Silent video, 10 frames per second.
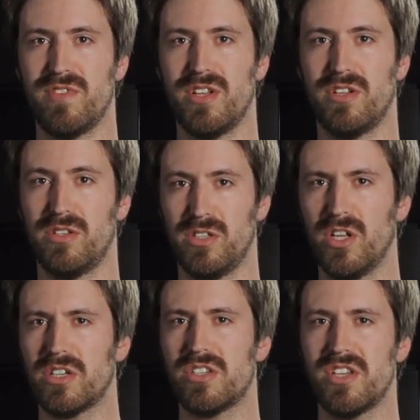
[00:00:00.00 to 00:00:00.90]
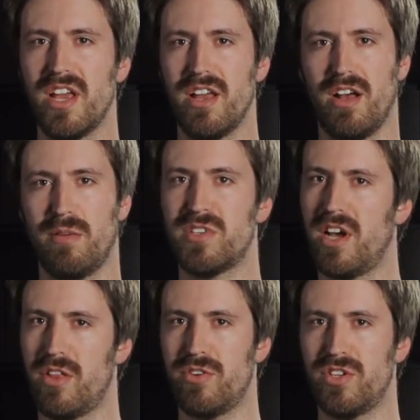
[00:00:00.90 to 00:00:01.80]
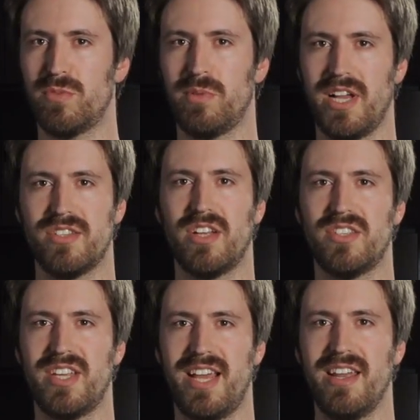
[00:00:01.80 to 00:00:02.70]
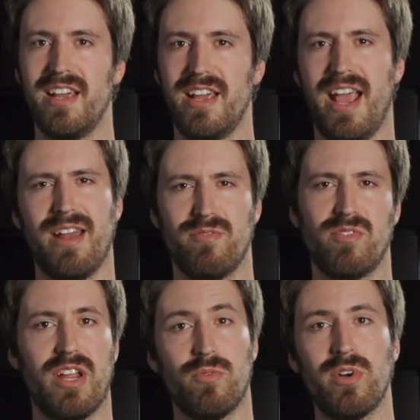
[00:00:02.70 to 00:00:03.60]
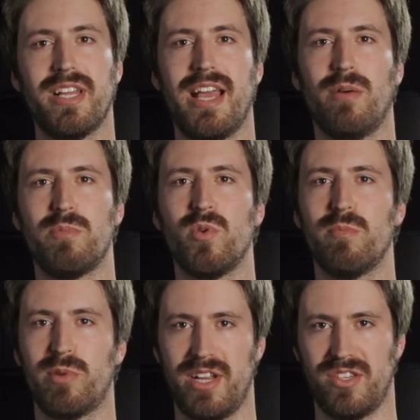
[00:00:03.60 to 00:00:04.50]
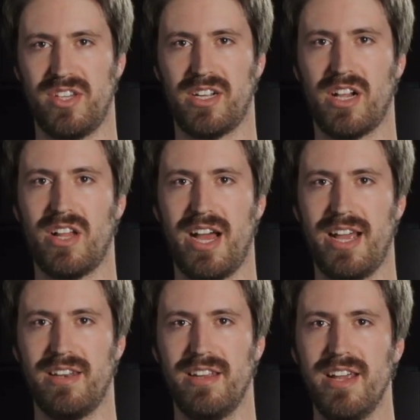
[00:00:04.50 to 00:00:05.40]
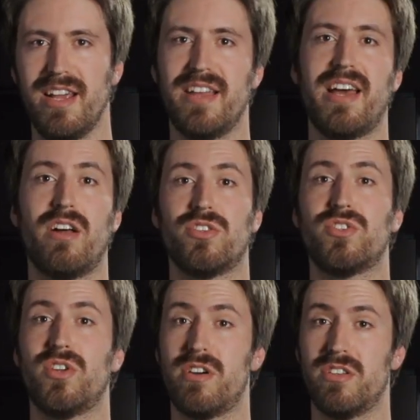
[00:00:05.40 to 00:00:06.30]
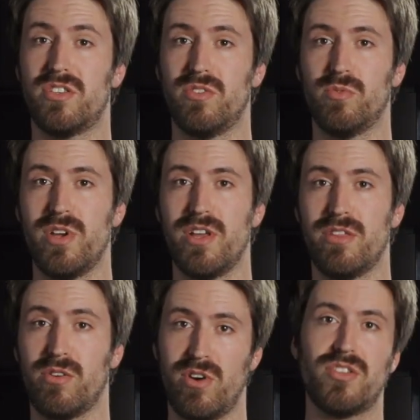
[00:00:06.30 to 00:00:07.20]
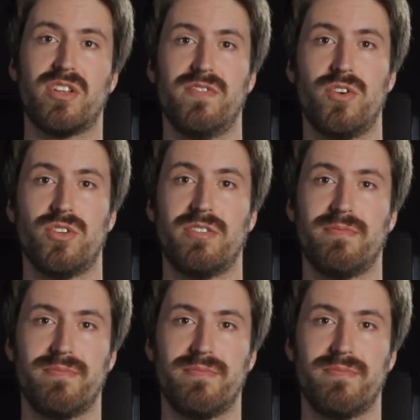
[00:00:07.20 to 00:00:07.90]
the looks to other displays on set, and can really help you impress a client. And that all starts with cross-conversion.